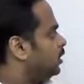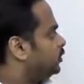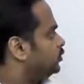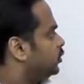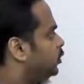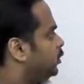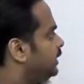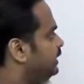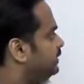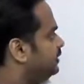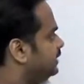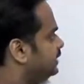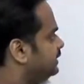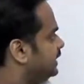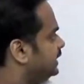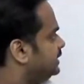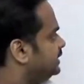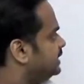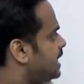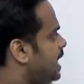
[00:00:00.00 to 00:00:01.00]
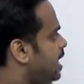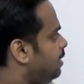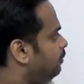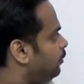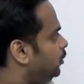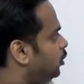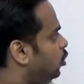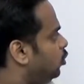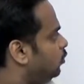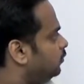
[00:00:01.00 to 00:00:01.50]
so in this
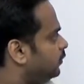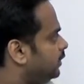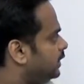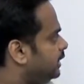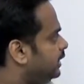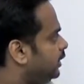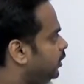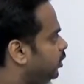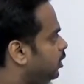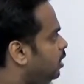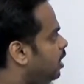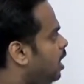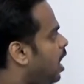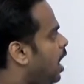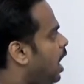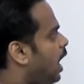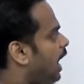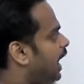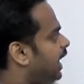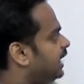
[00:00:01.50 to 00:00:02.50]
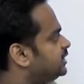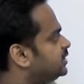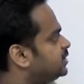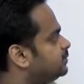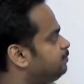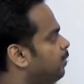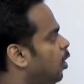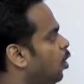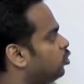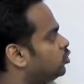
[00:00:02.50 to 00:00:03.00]
example over here, I
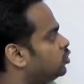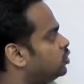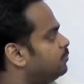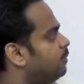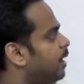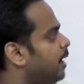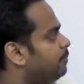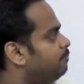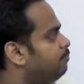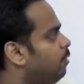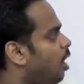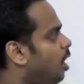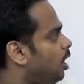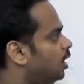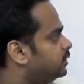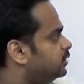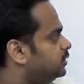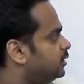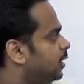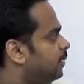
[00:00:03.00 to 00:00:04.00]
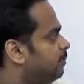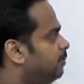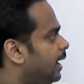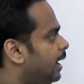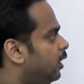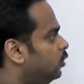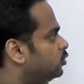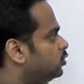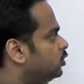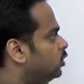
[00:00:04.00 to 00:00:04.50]
spoke to my boss
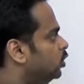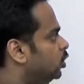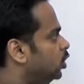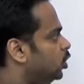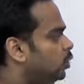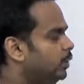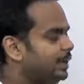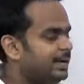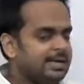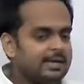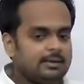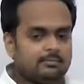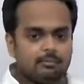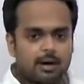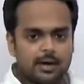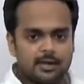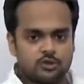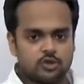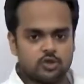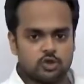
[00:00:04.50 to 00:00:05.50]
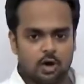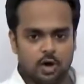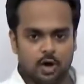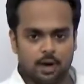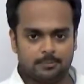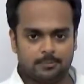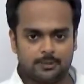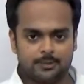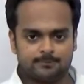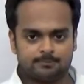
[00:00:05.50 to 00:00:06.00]
about quitting my
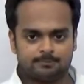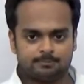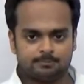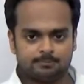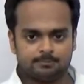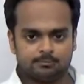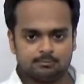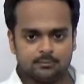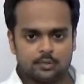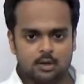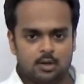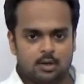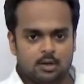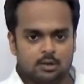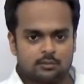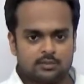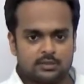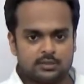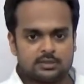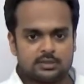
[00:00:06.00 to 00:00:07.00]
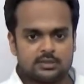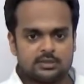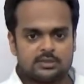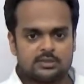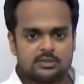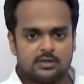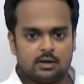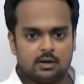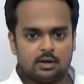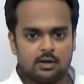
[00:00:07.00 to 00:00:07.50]
job. This
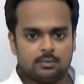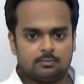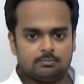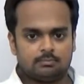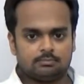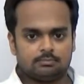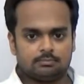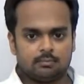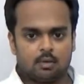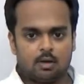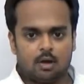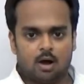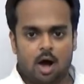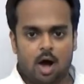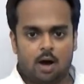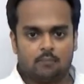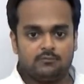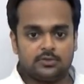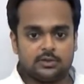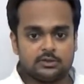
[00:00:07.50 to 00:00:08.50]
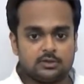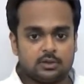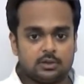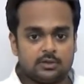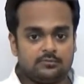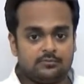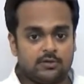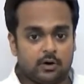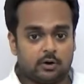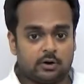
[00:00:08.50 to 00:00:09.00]
is
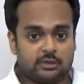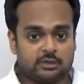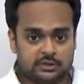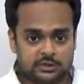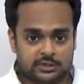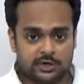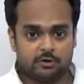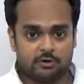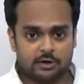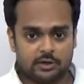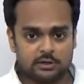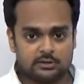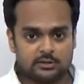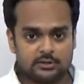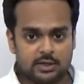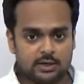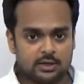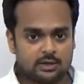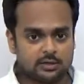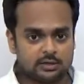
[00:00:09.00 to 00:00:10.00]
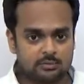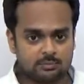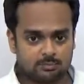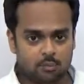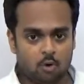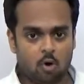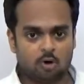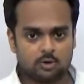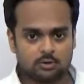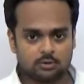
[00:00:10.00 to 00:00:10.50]
obviously very serious and it's
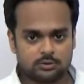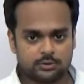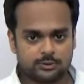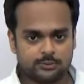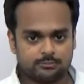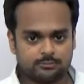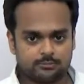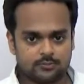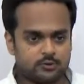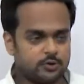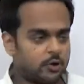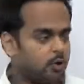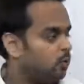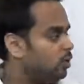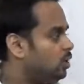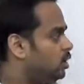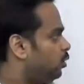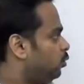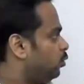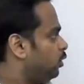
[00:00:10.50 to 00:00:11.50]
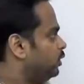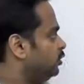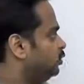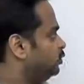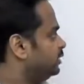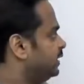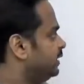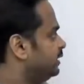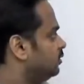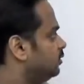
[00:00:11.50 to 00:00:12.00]
important. So we're
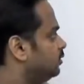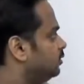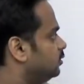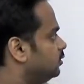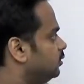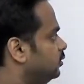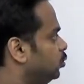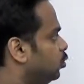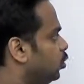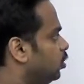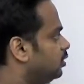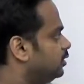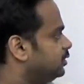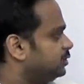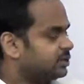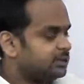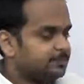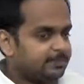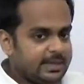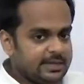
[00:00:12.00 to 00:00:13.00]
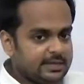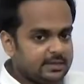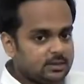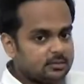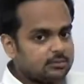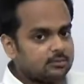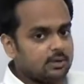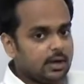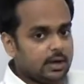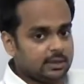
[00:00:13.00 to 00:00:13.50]
using the word
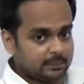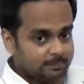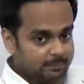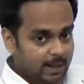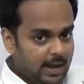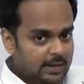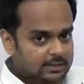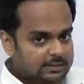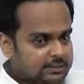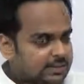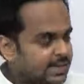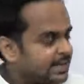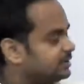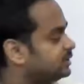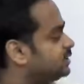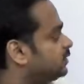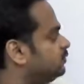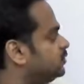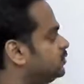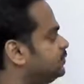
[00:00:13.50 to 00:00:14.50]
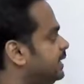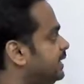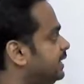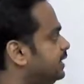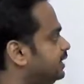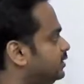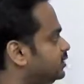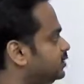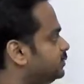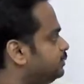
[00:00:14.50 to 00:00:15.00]
speak, and the past tense of
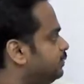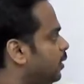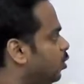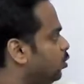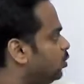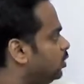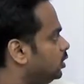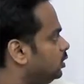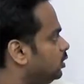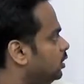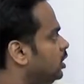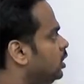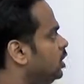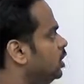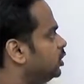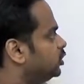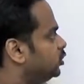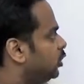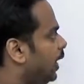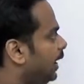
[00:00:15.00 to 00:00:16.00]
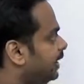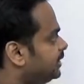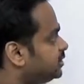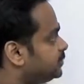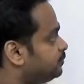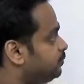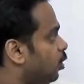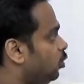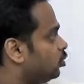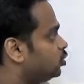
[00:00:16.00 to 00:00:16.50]
speak is spoke. So I
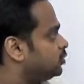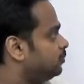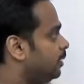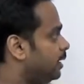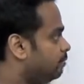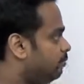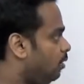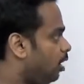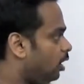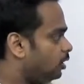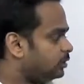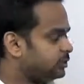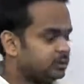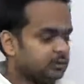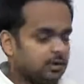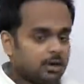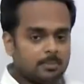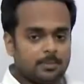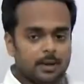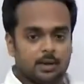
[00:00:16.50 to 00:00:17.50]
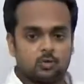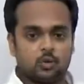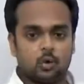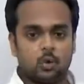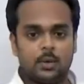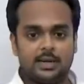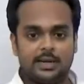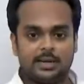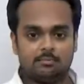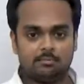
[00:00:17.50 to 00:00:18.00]
spoke to my boss about
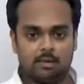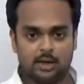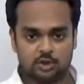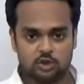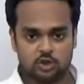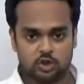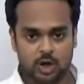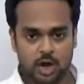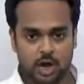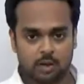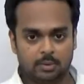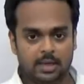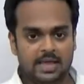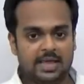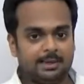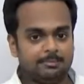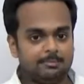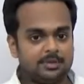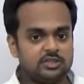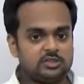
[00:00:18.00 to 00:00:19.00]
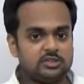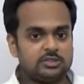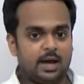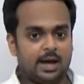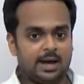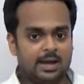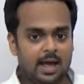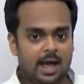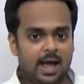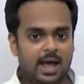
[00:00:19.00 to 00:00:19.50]
quitting my job. It means
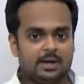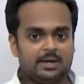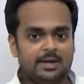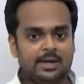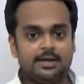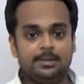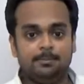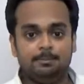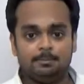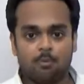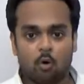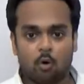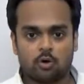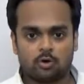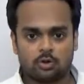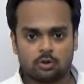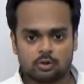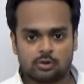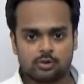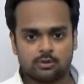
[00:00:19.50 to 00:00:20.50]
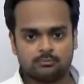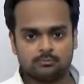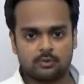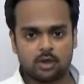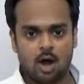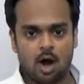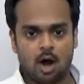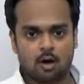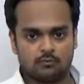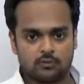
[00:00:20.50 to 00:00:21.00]
I had an important
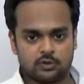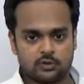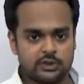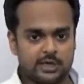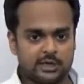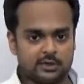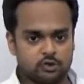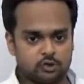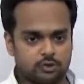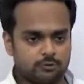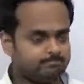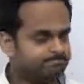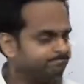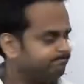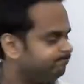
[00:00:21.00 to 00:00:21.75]
conversation.